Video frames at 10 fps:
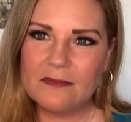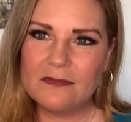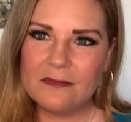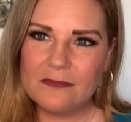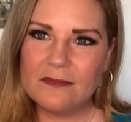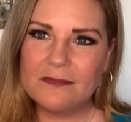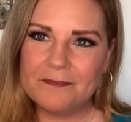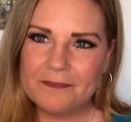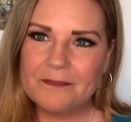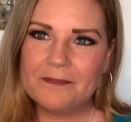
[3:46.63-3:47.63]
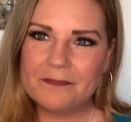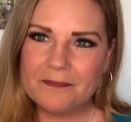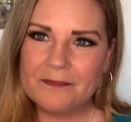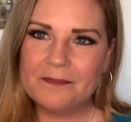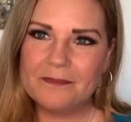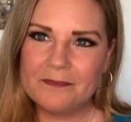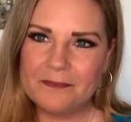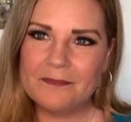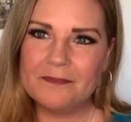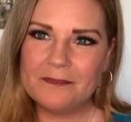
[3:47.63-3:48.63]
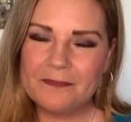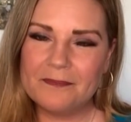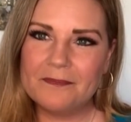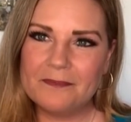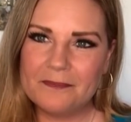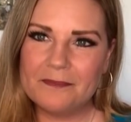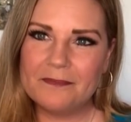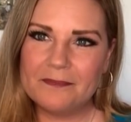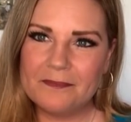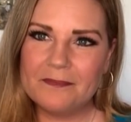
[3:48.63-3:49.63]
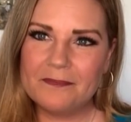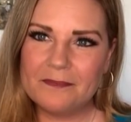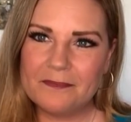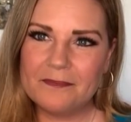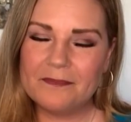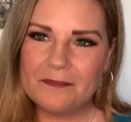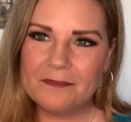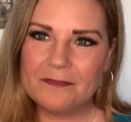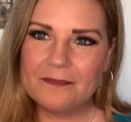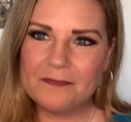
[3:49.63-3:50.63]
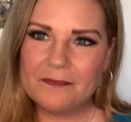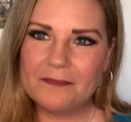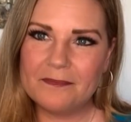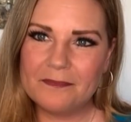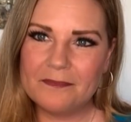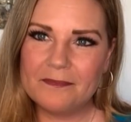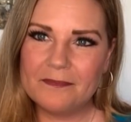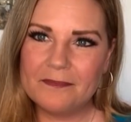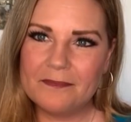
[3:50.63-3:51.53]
(not speaking)